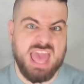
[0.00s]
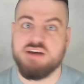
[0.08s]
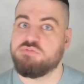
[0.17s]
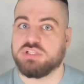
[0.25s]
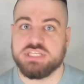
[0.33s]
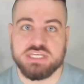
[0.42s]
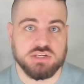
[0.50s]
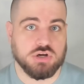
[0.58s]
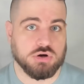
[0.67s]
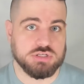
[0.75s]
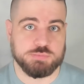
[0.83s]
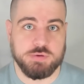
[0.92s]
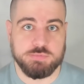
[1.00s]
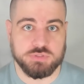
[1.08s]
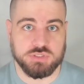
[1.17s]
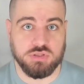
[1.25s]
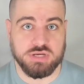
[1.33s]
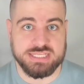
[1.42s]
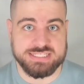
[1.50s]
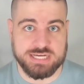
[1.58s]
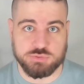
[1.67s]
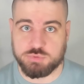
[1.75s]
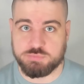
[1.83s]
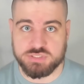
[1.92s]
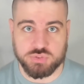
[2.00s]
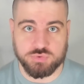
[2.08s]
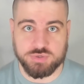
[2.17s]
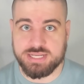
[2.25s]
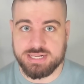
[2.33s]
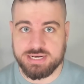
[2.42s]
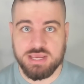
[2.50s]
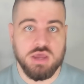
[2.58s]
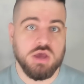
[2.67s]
Heavily encourage people to look at decks with Misery in it.